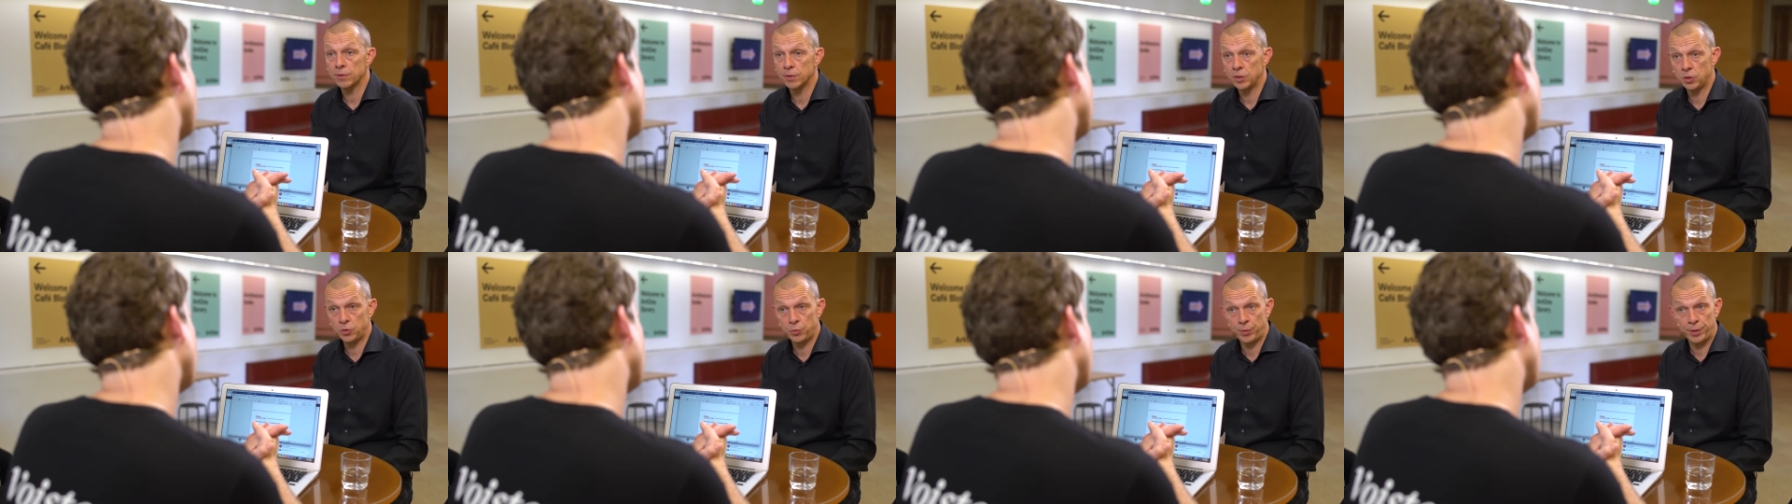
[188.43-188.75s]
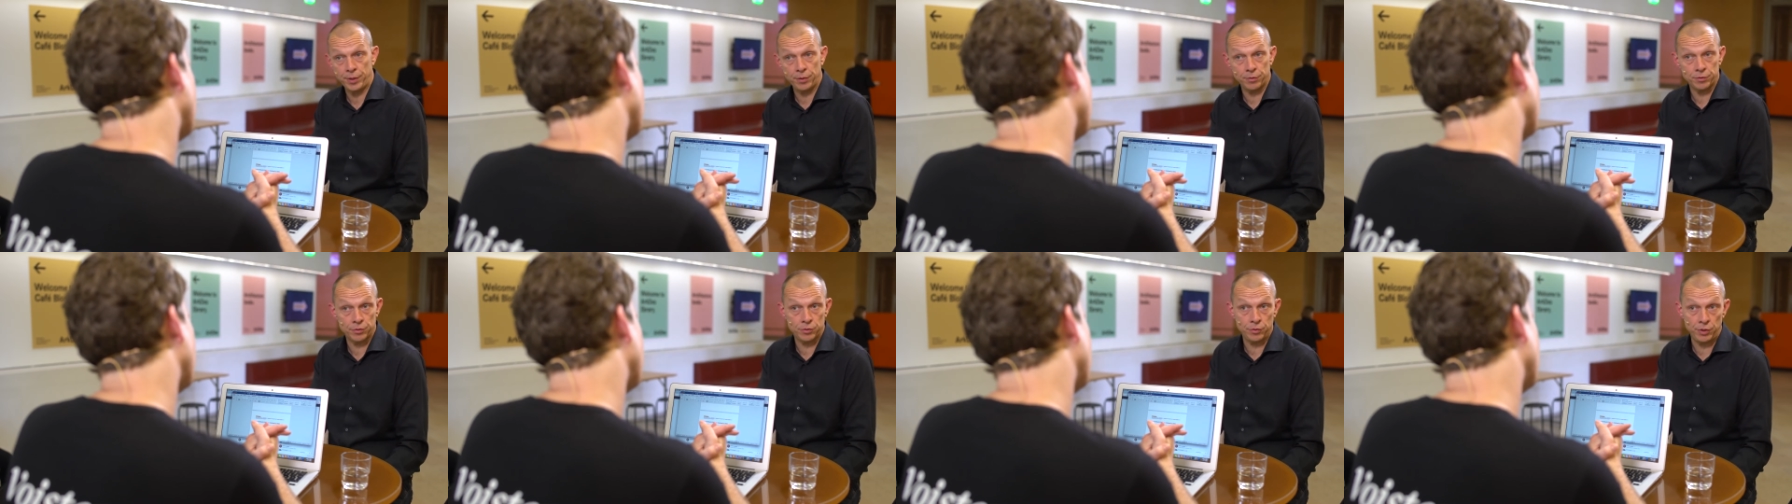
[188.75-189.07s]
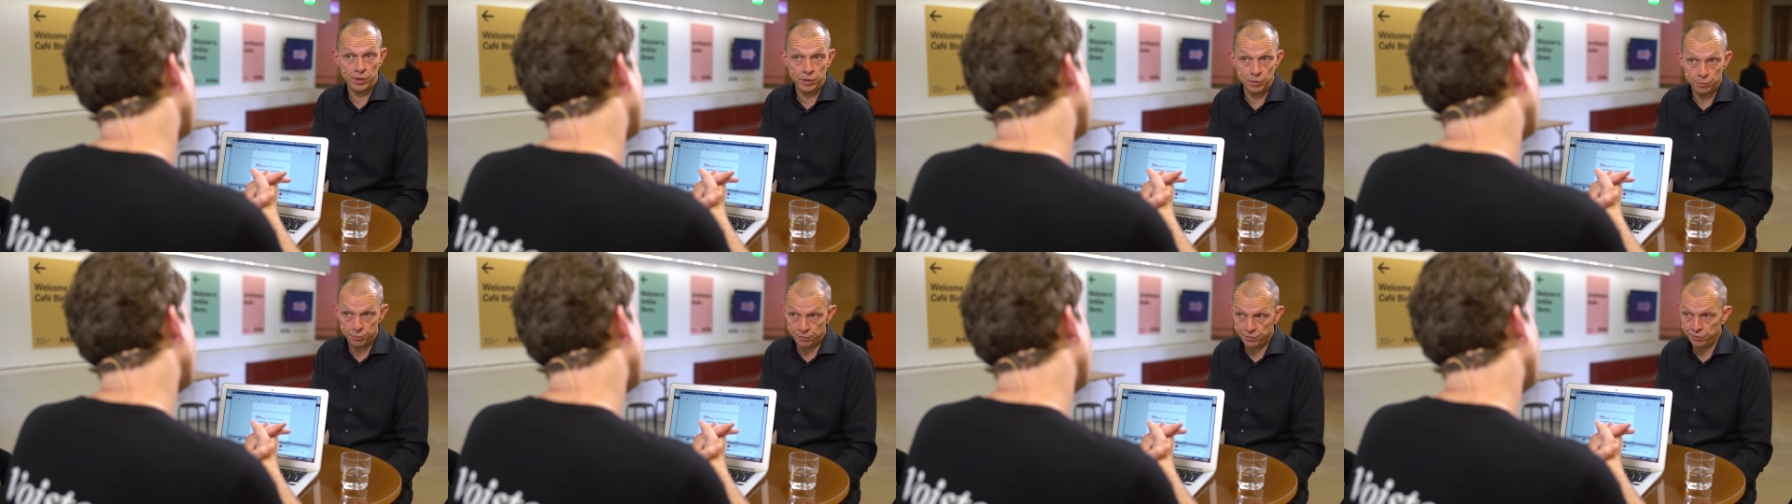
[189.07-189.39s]
a trigger to
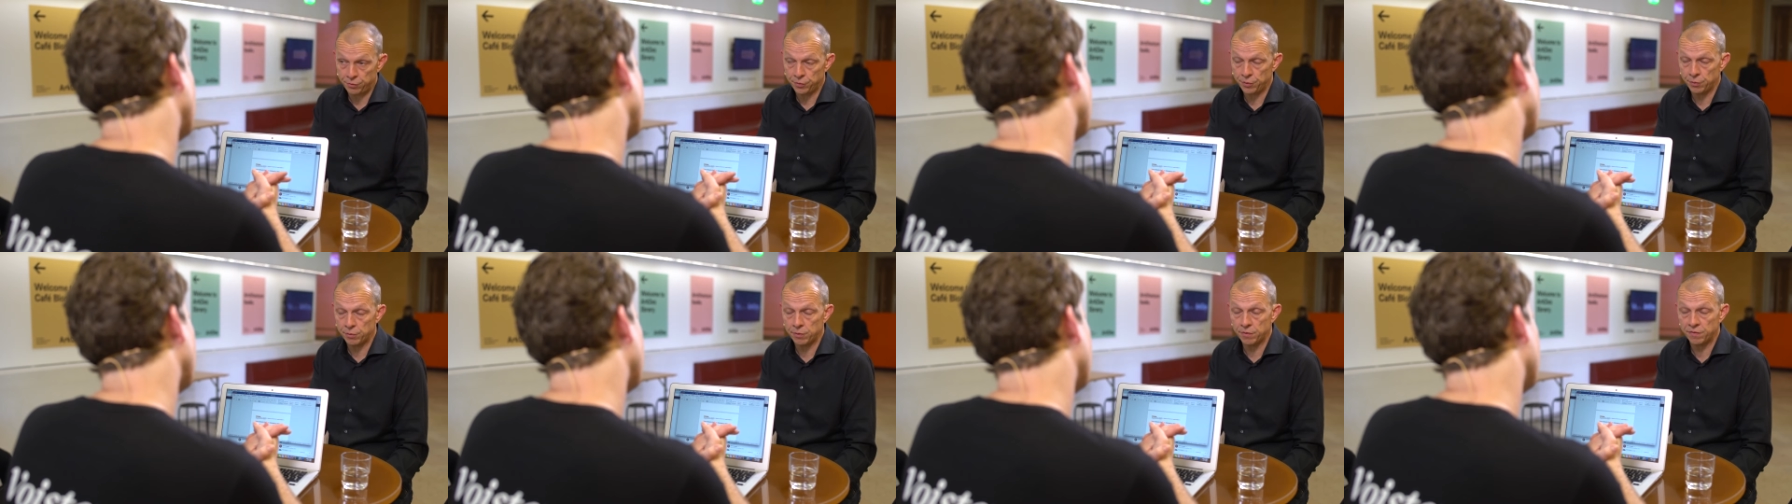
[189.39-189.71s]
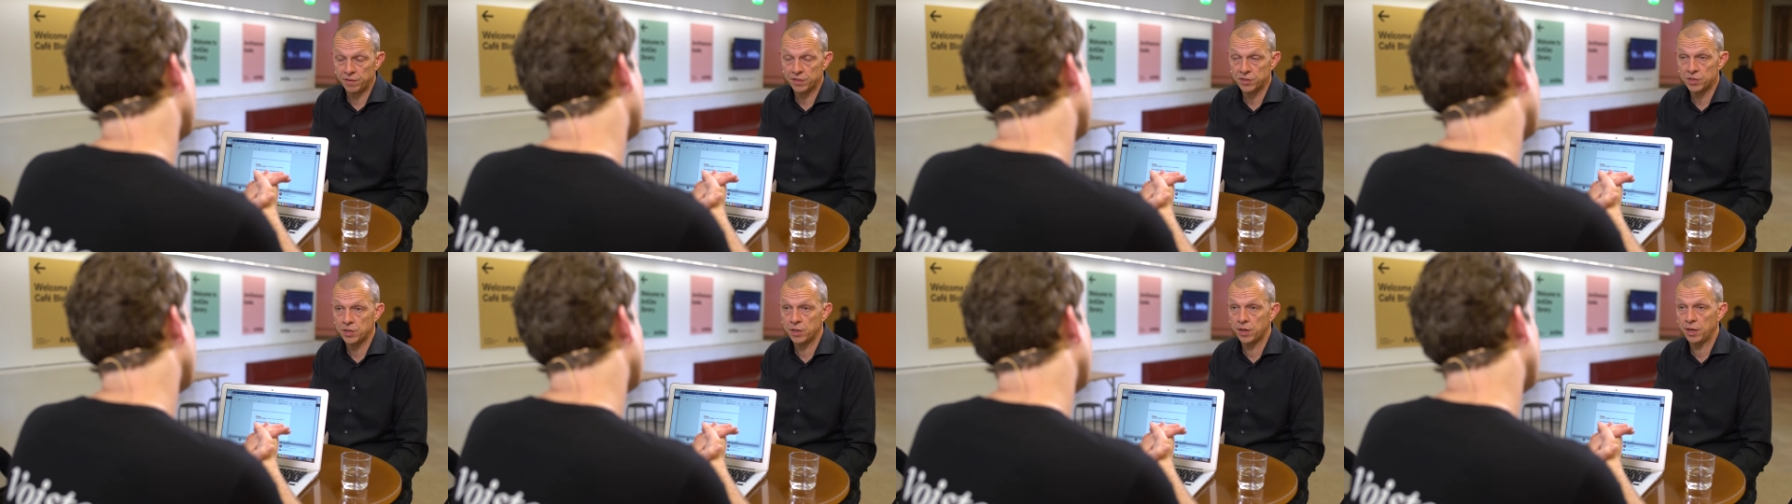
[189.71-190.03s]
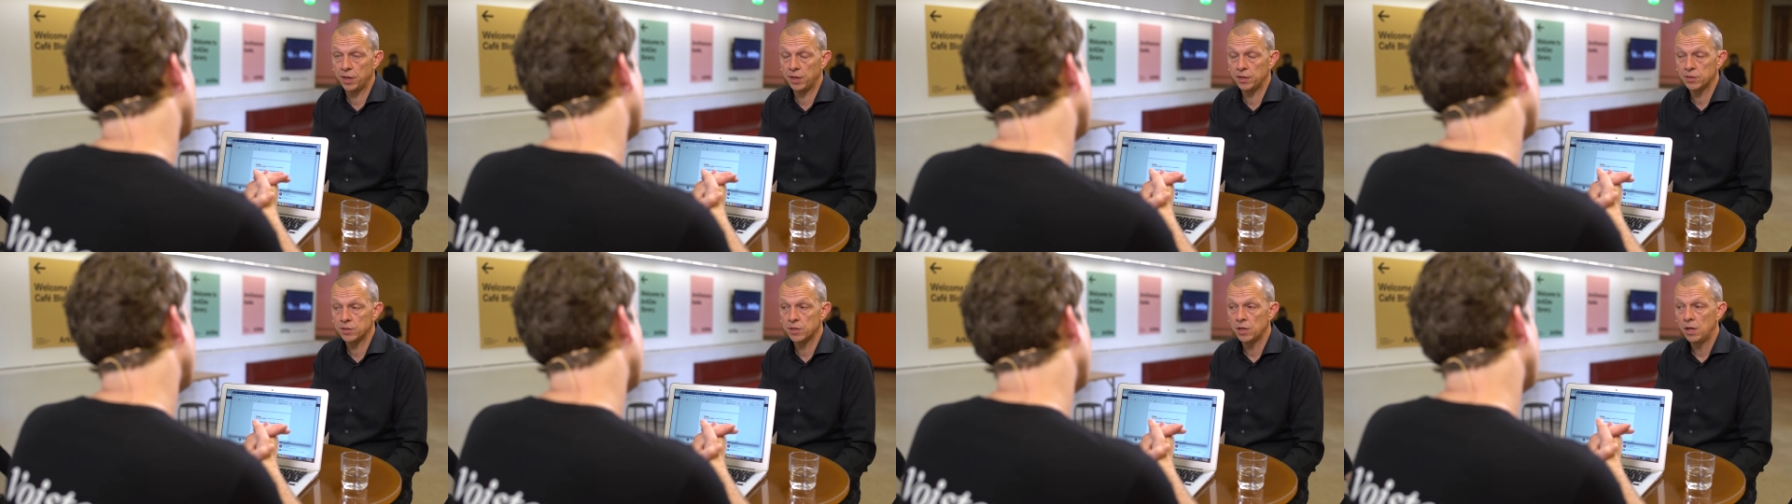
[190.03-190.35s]
either further
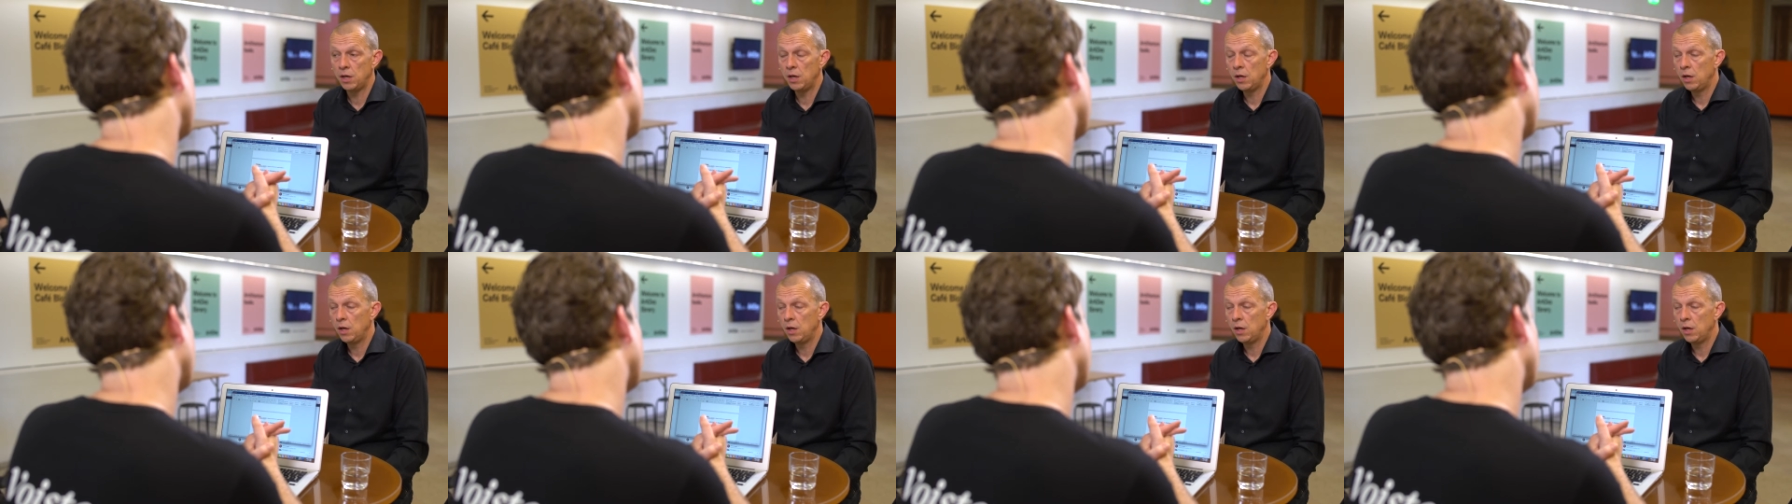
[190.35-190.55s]
investigate